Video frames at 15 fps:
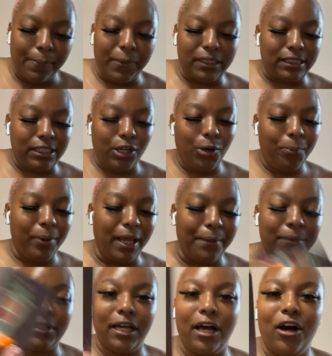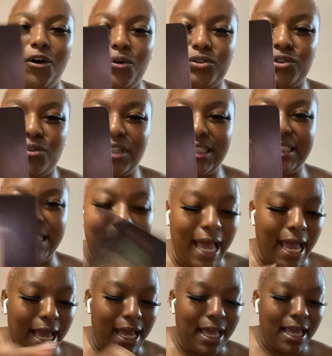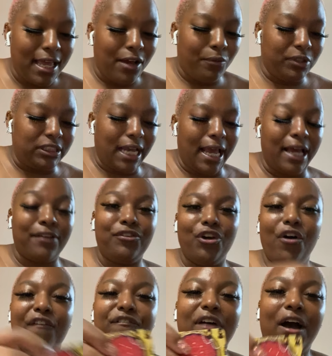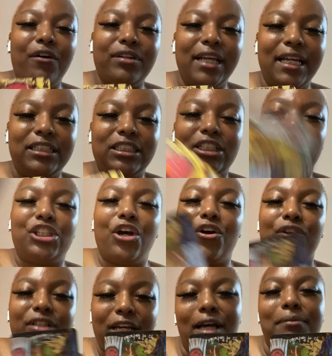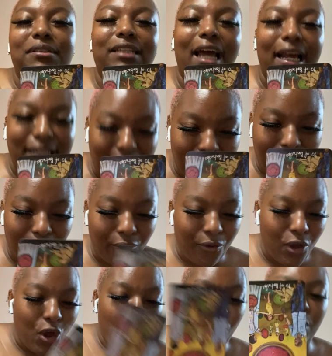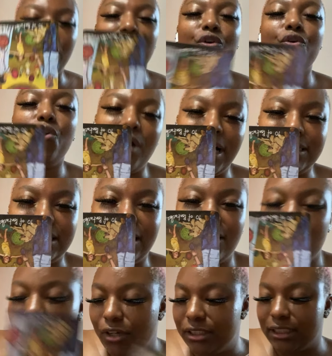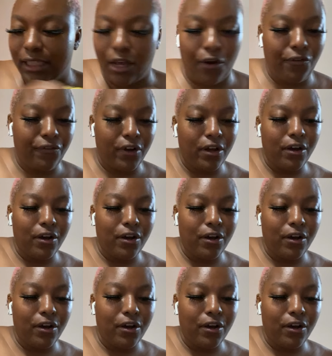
but still play with the hoes on the side, which had your foundation turned upside down, where you questioning yourself